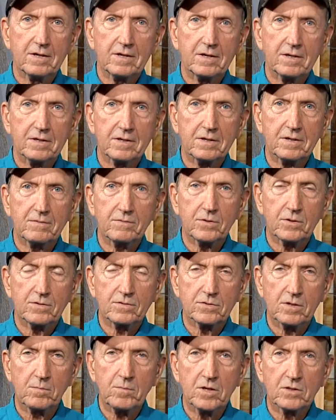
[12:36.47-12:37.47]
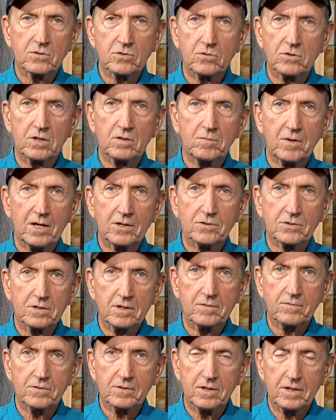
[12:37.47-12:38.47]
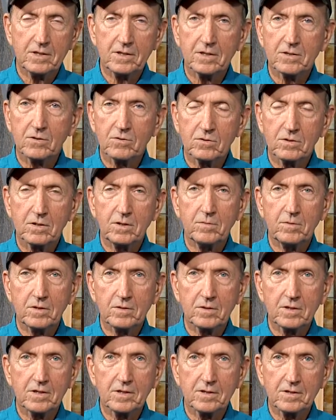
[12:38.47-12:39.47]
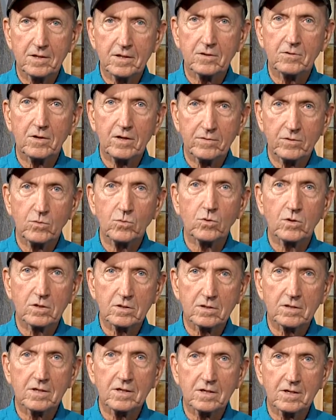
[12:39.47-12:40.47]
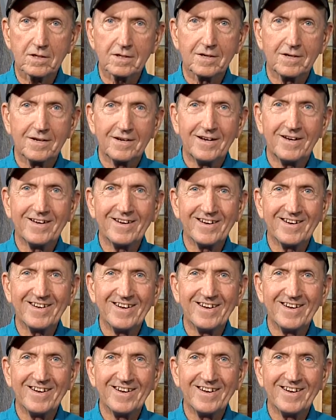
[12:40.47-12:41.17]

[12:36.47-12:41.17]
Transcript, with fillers: And if somebody's going to get my stuff, they're not going to go and get it. They're going to have to work to get it.